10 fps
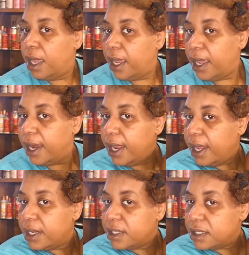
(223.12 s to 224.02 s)
and
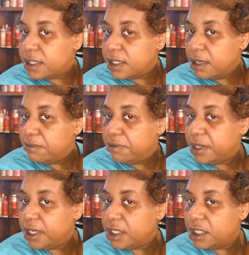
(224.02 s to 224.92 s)
I
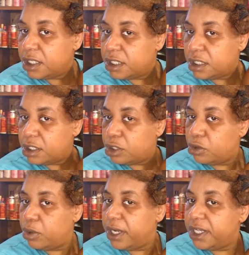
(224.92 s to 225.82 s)
simply just
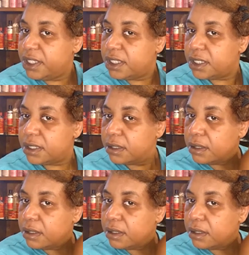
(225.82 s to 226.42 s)
twist